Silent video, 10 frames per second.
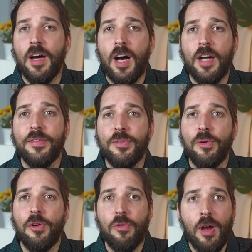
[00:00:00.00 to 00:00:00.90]
I
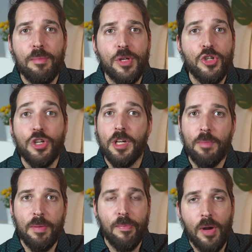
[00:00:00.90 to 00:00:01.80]
talk rubbish in
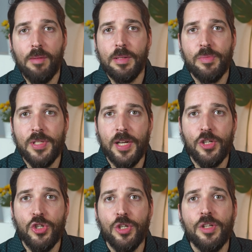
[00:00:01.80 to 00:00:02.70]
my problem section,